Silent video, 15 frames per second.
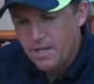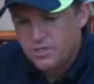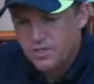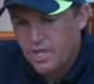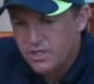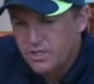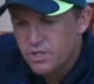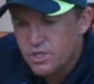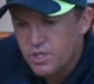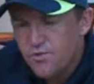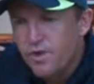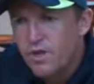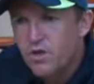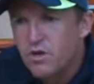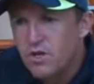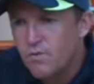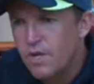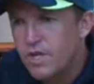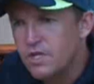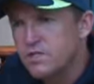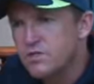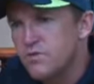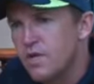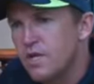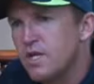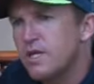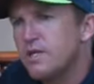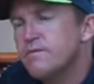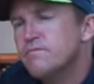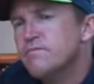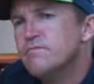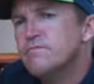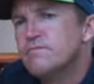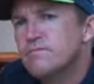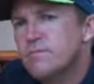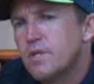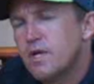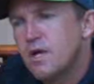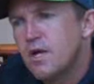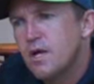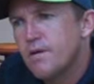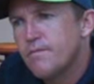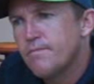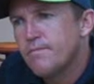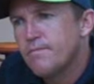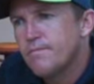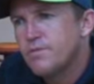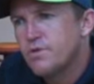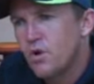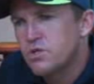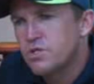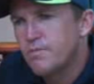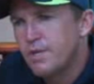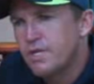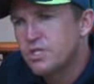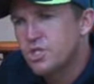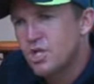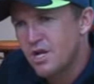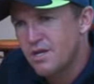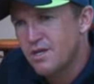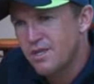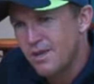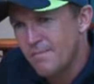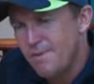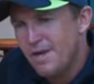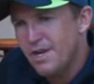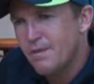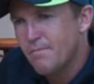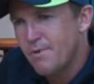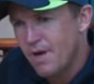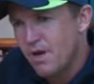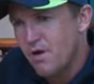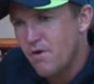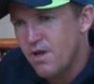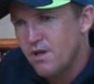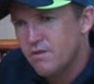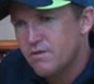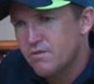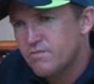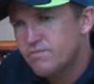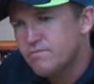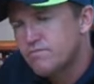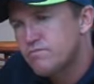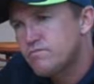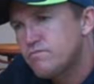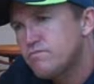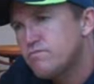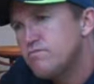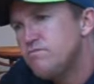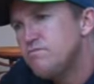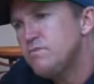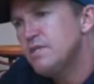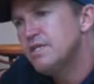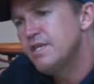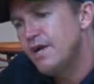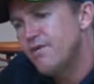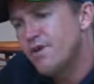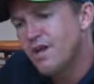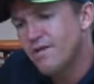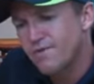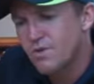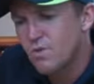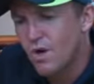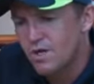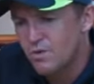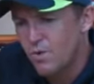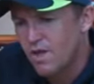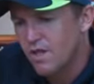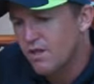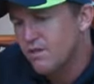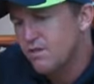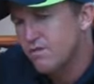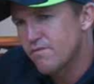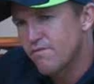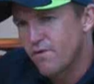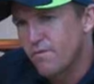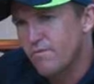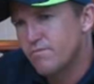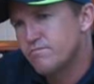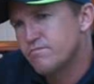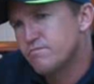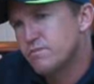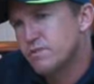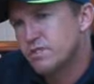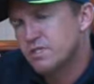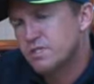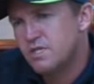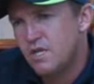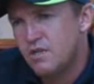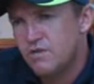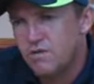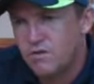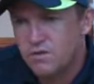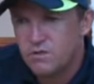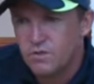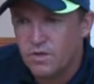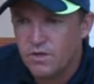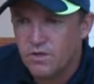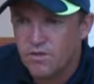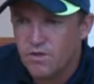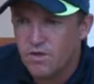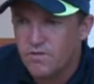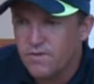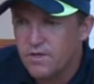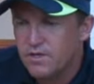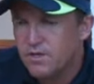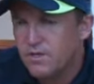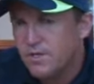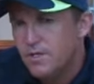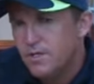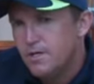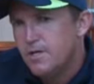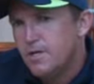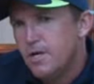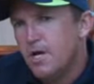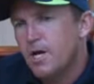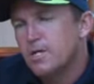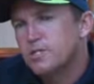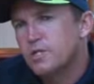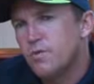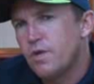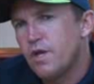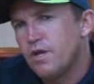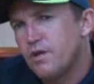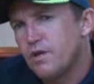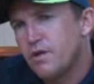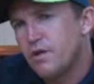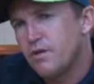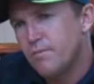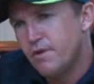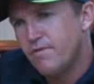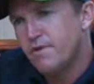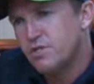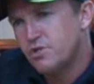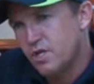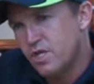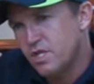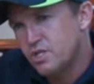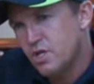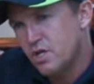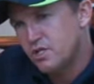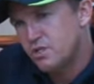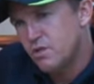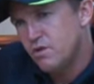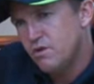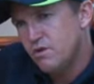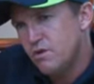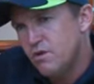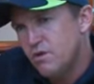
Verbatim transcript: uh, to get those three early wickets really um, knocked a big chunk of their batting power out they recovered quite well from the 10th to the 20th over. Uh, so we had a, a, bit of a tricky chase on.